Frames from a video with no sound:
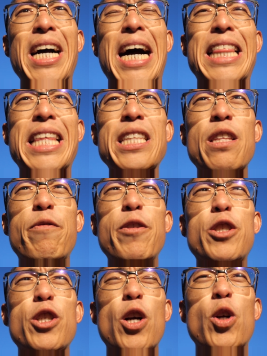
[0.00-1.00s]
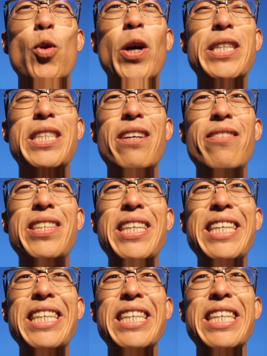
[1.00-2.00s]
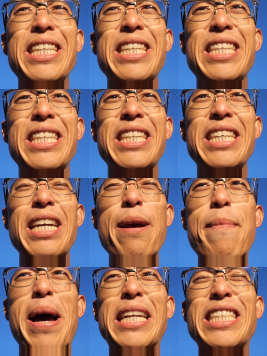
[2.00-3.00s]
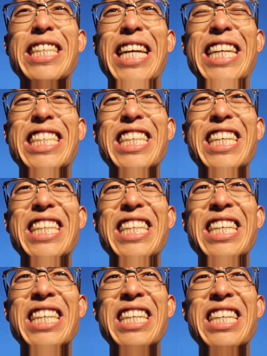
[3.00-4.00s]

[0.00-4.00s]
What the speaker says: I think the future of creativity, imagination,